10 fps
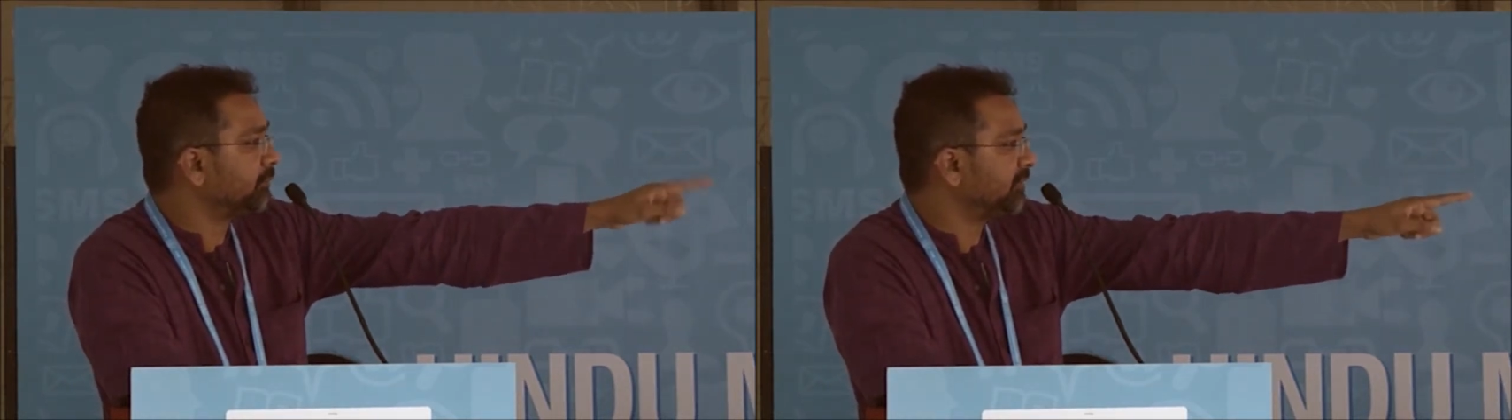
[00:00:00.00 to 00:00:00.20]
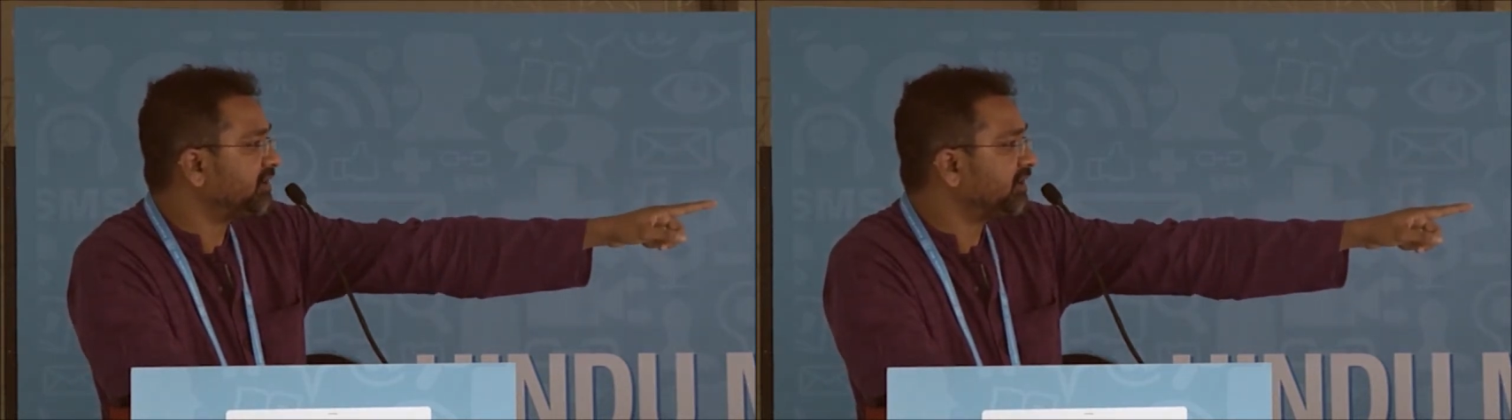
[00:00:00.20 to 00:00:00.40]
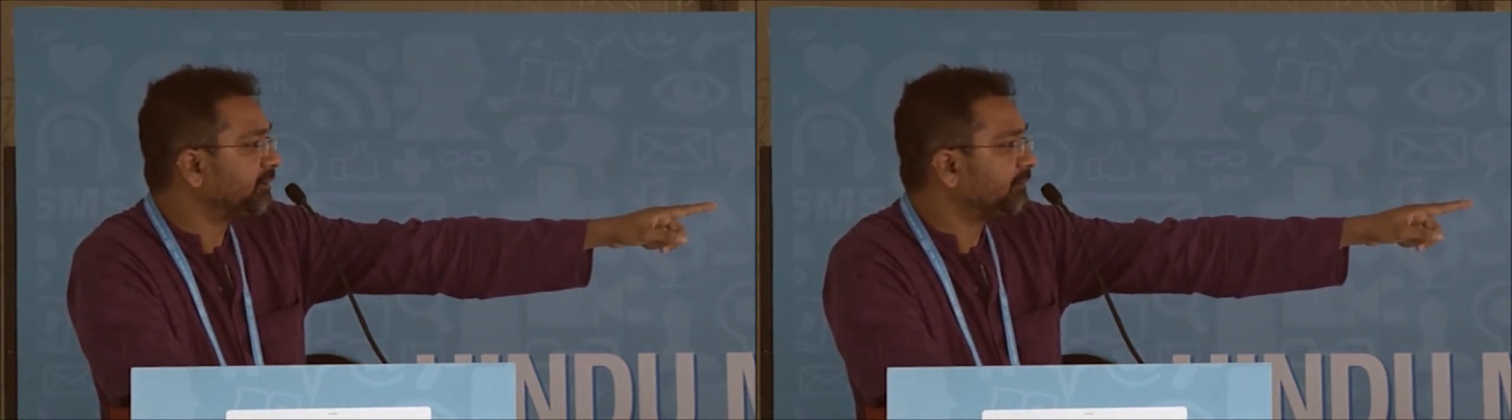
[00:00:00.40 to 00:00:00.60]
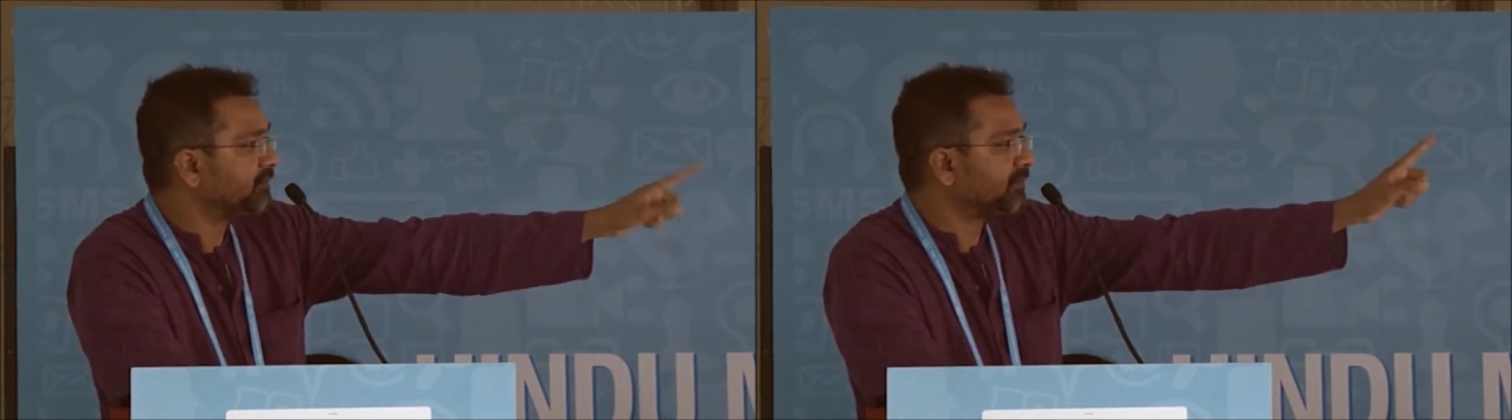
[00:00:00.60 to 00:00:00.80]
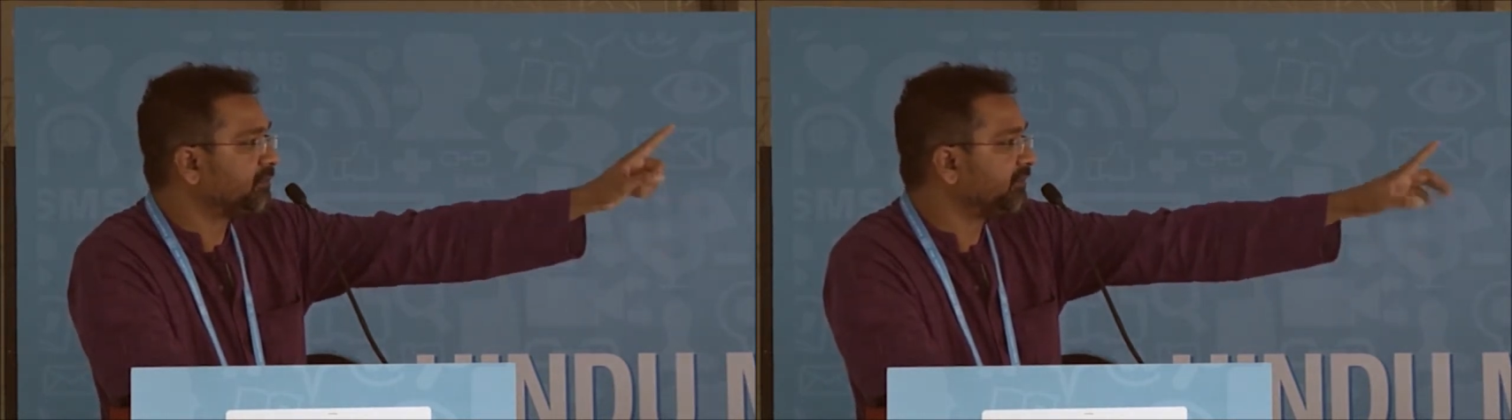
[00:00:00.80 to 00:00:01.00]
media,
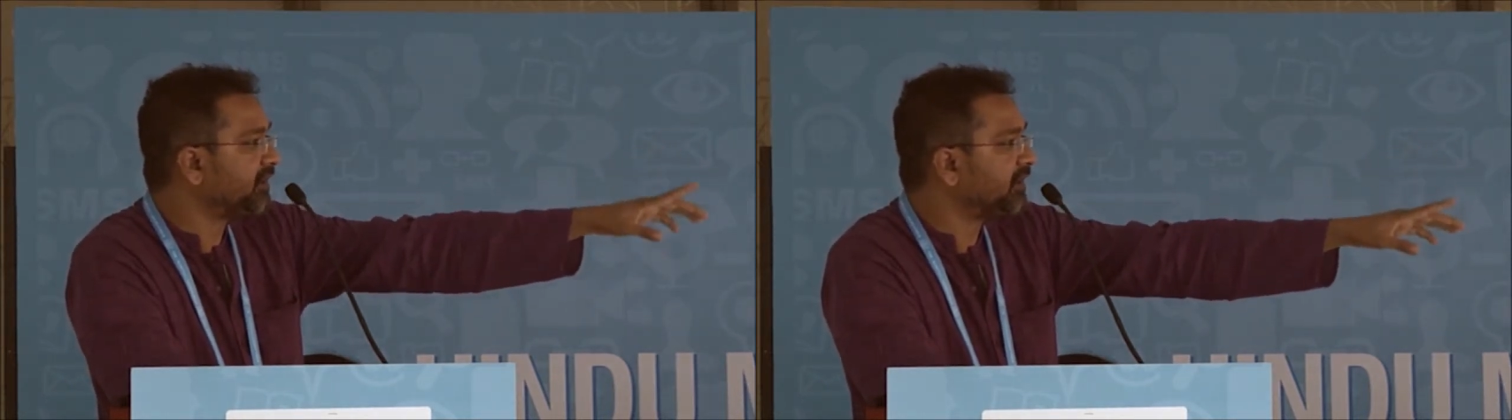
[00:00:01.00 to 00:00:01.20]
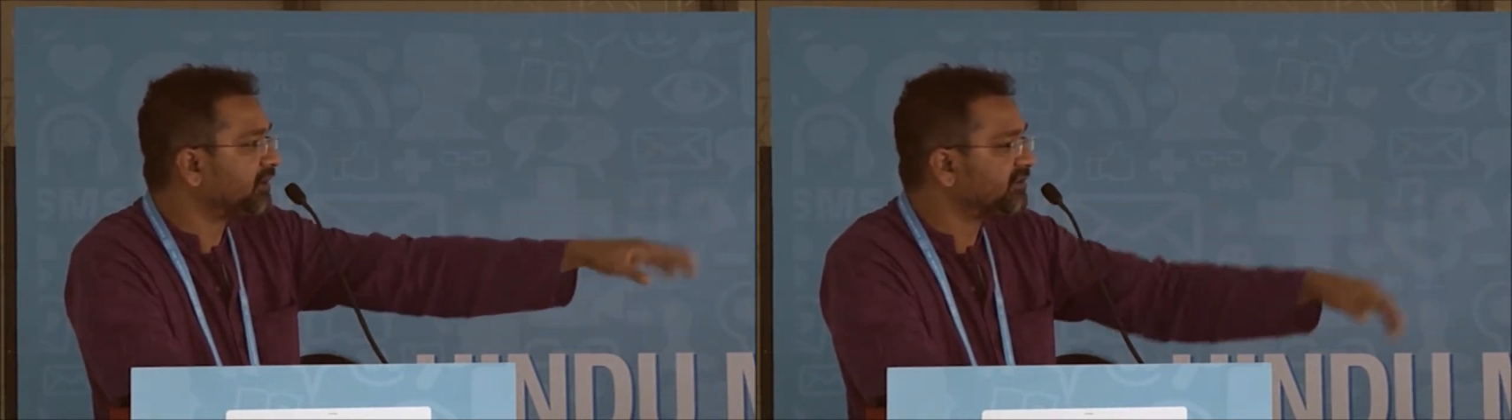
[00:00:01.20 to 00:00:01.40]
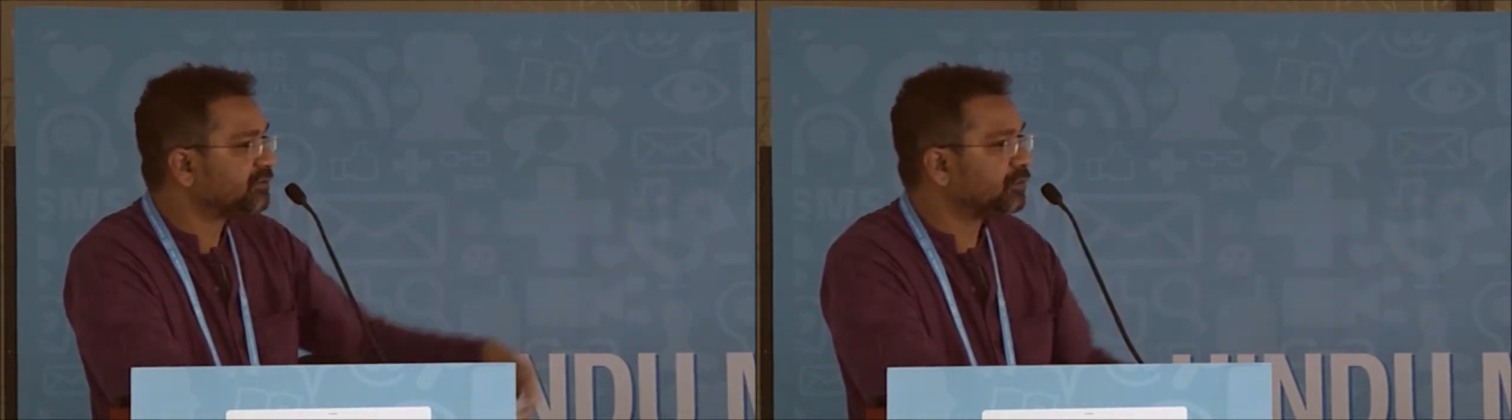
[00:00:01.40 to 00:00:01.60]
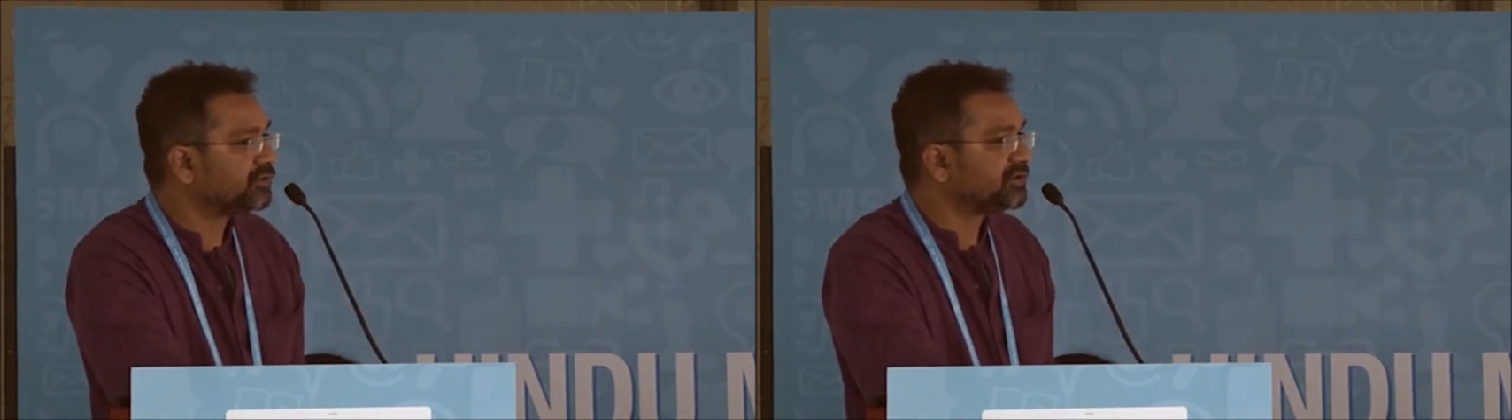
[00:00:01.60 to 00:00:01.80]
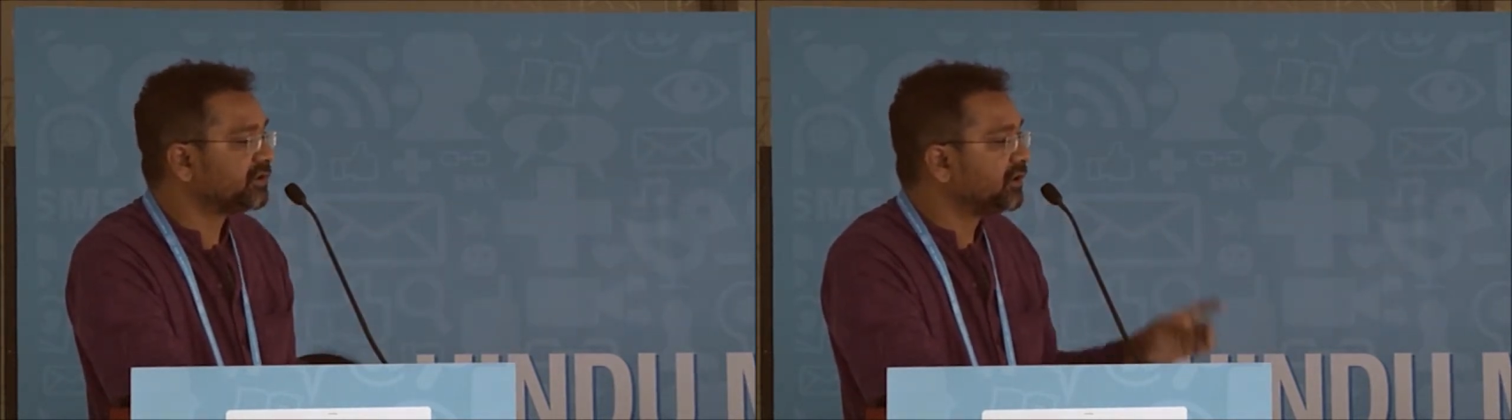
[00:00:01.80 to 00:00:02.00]
the prevailing
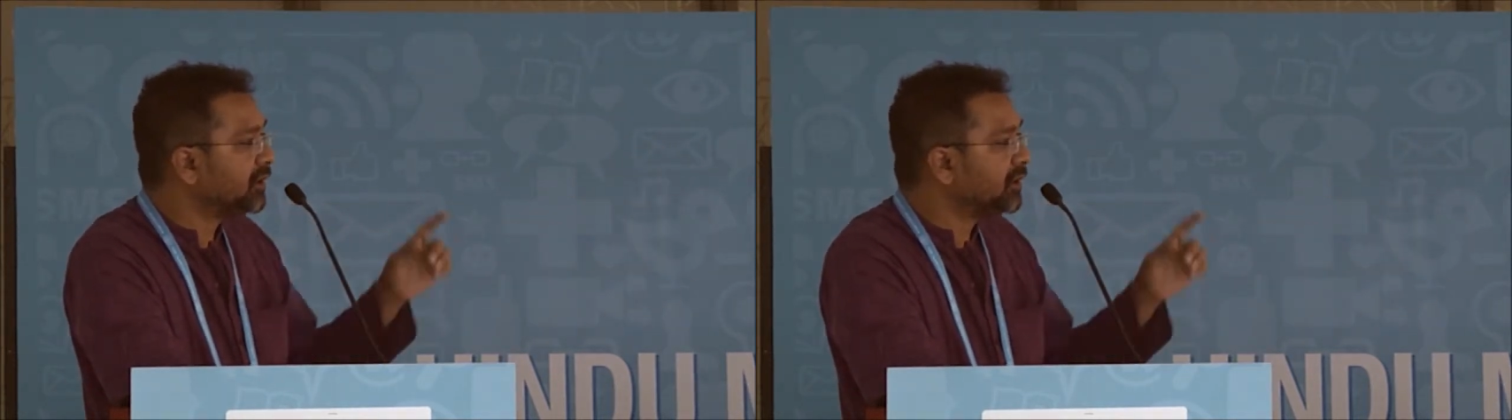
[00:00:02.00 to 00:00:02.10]
discourse,